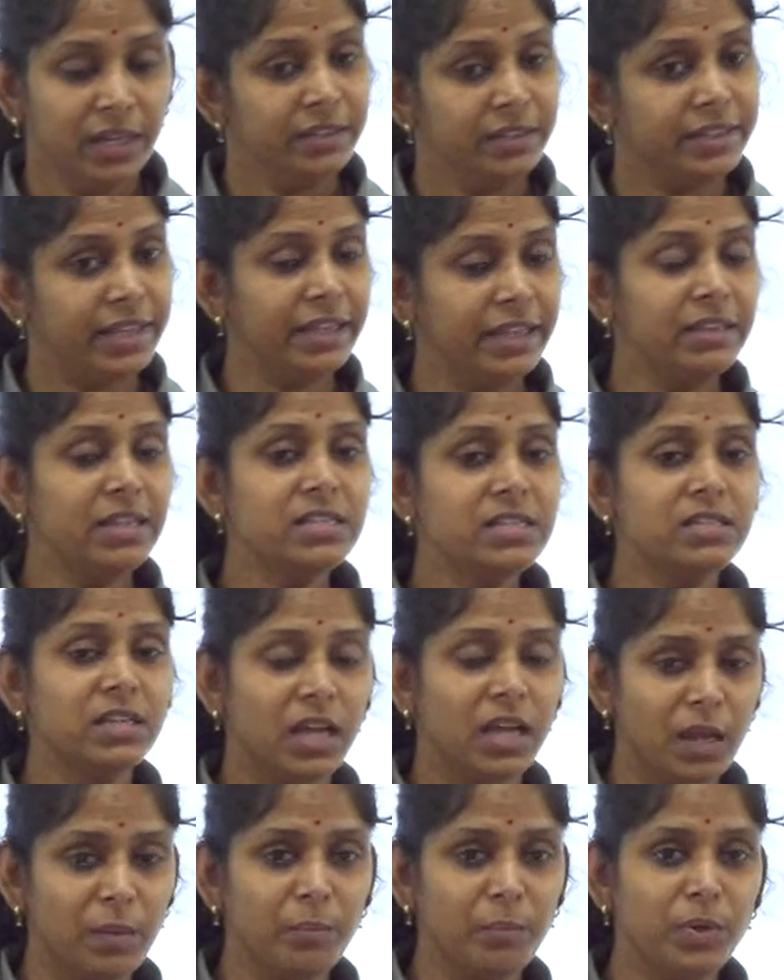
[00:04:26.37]
Then this
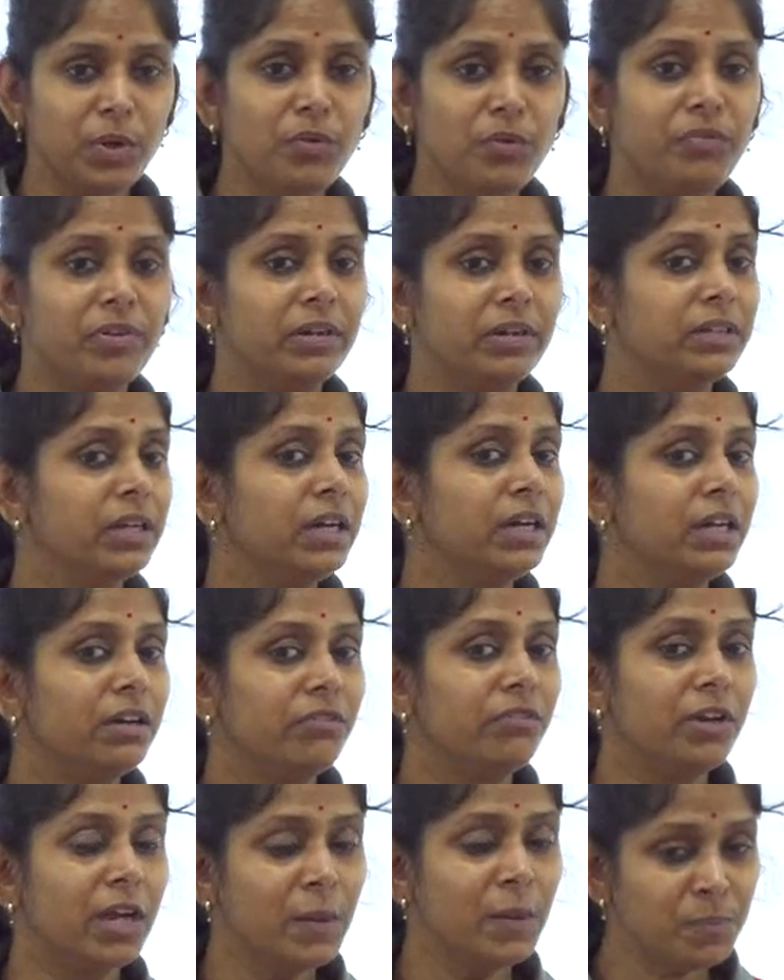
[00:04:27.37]
embryo further
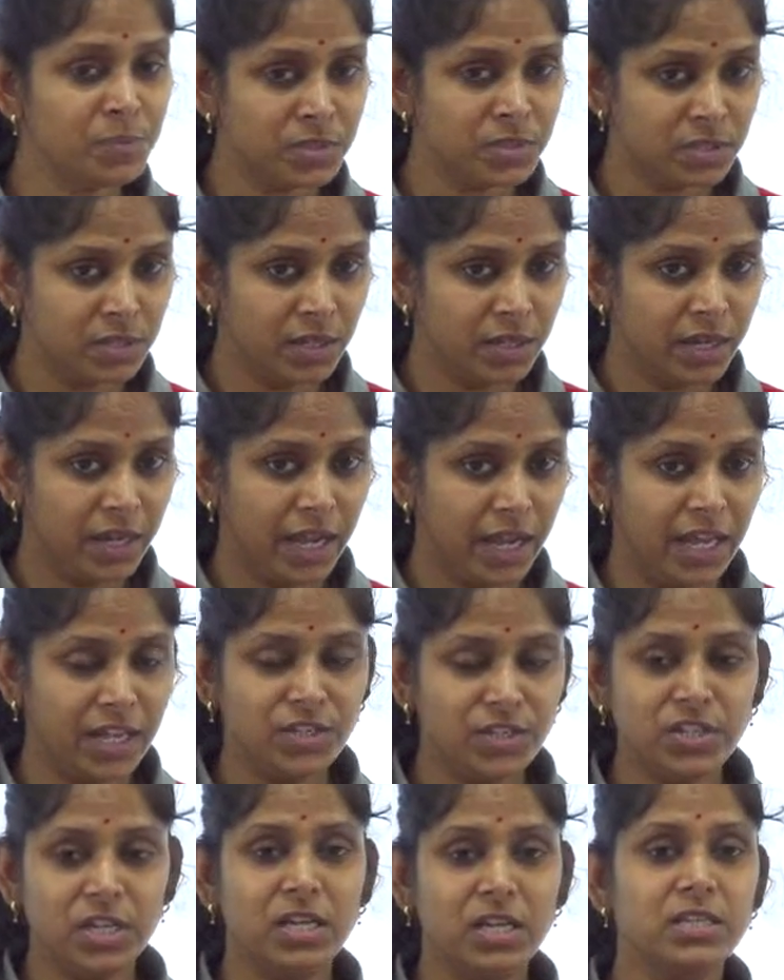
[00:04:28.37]
develops
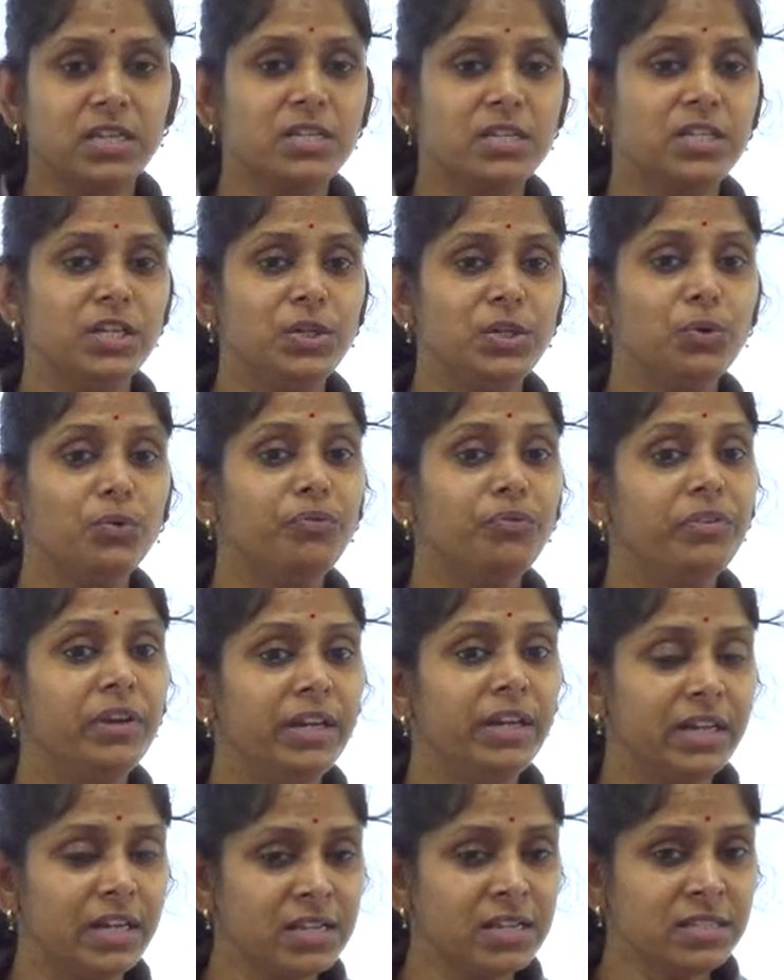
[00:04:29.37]
and changes into
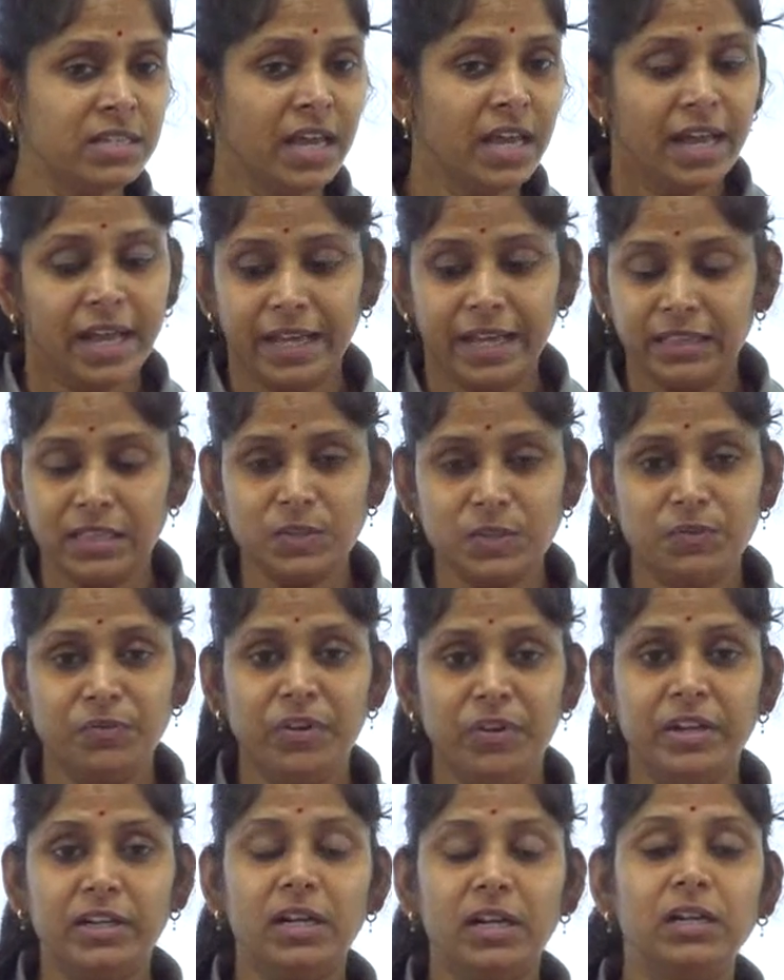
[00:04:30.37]
fetus, and this
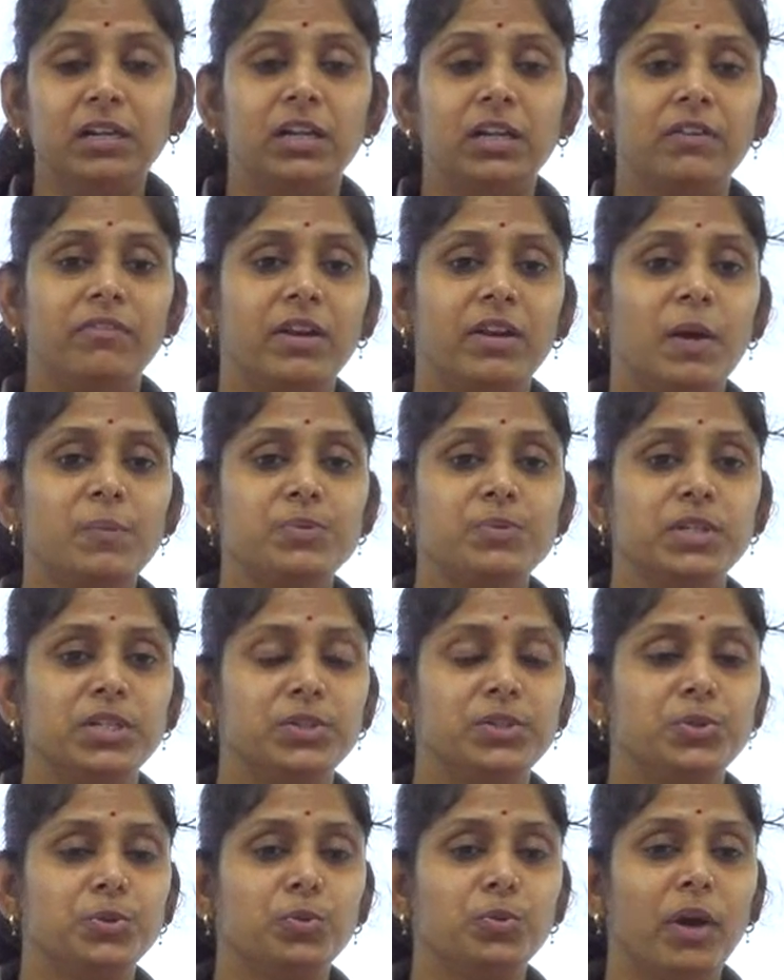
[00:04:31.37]
fetus develops
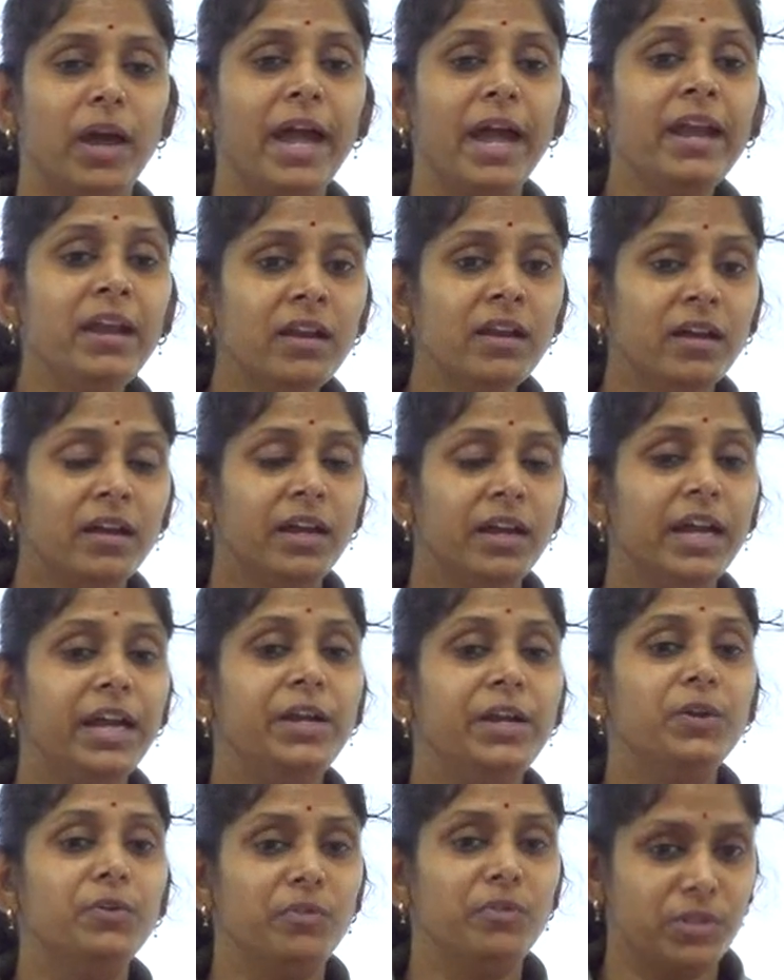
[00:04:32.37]
into an
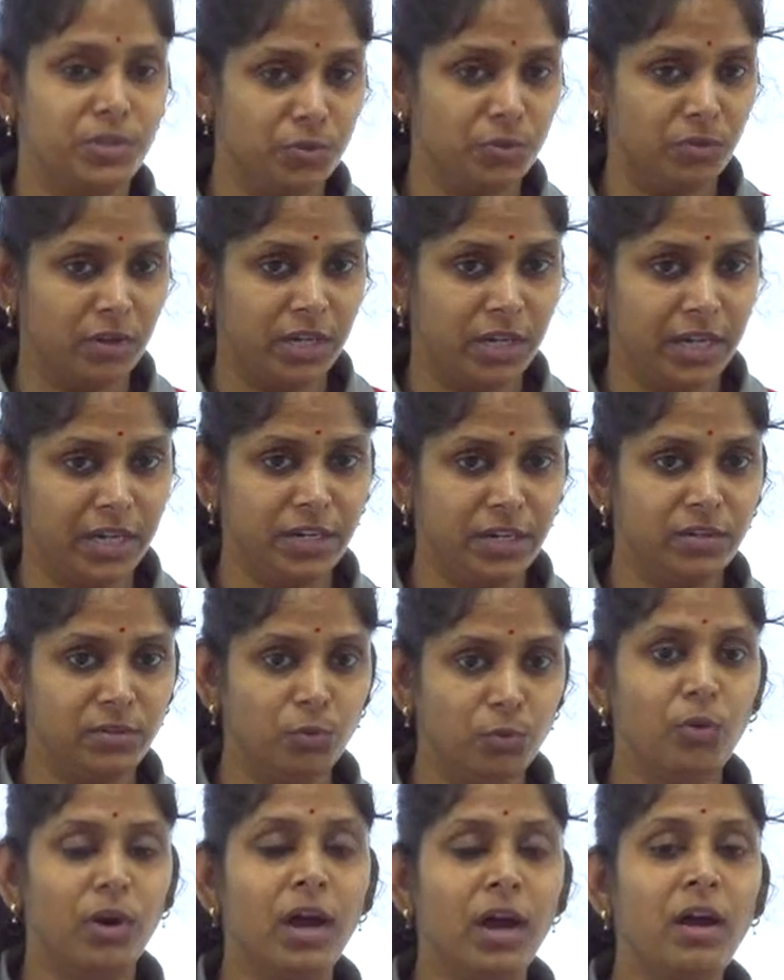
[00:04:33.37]
individual,
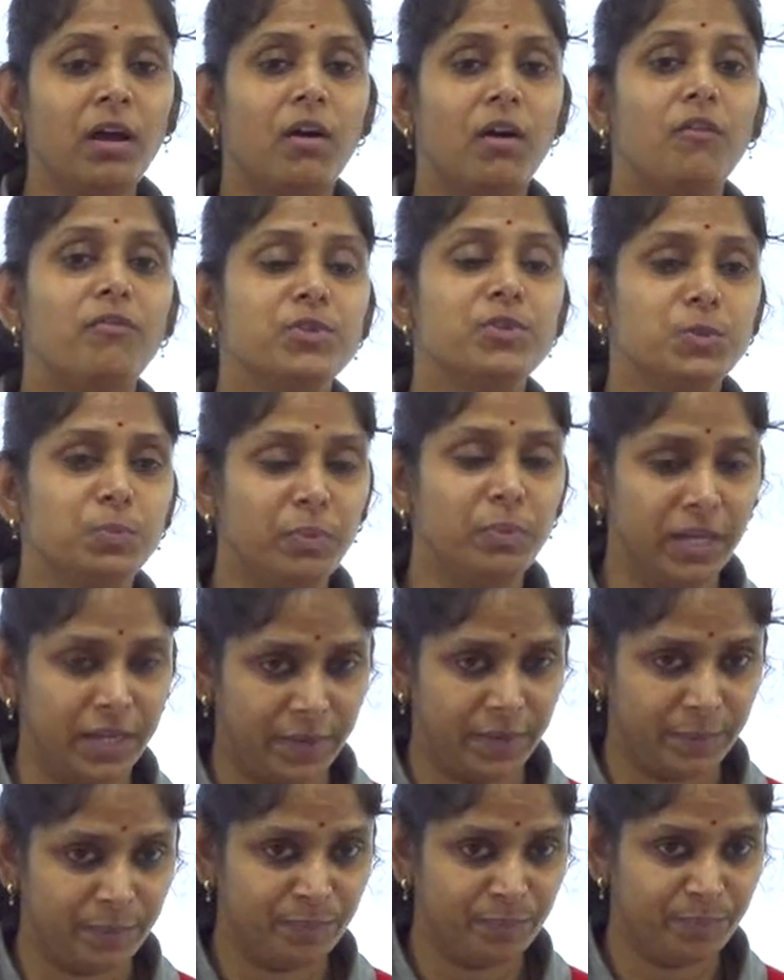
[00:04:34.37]
into a offspring.